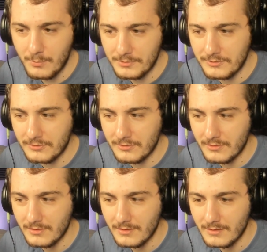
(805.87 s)
that
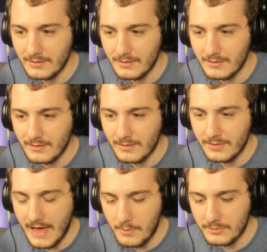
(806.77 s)
was
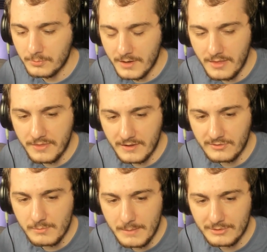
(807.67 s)
one of the
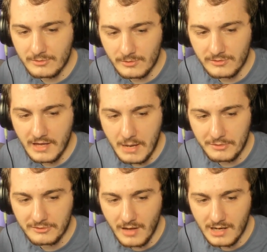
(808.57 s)
things that made me start
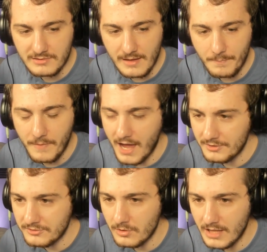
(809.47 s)
saying I'm a sock dem.
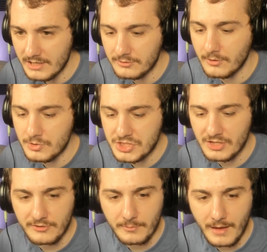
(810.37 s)
I still like
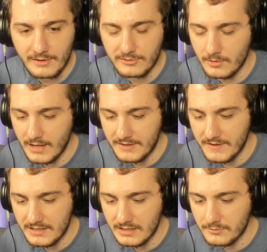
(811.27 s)
socialism. I still
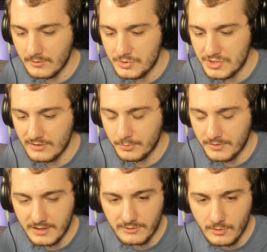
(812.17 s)
like the idea of
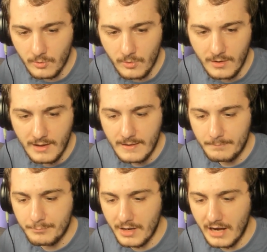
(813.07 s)
socialism and think it's cool,
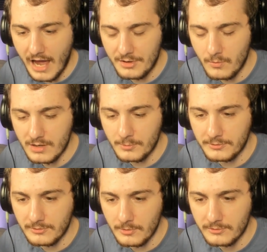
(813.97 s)
but I don't
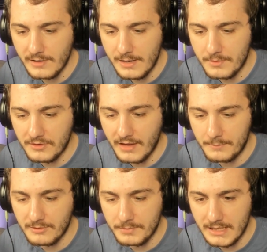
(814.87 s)
want to associate with the
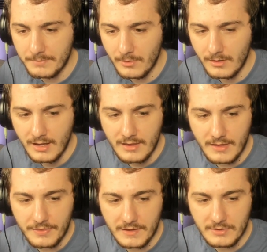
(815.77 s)
types of people
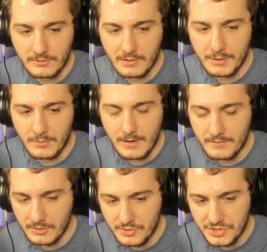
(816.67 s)
that think there's going to be a
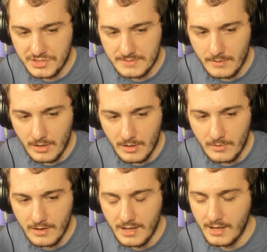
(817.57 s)
revolution
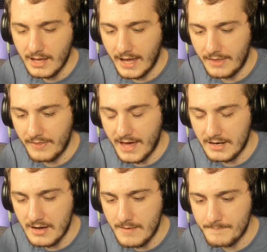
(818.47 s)
tomorrow. And
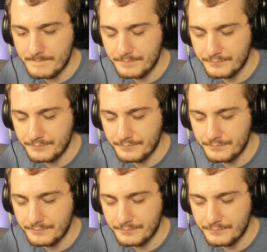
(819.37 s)
that,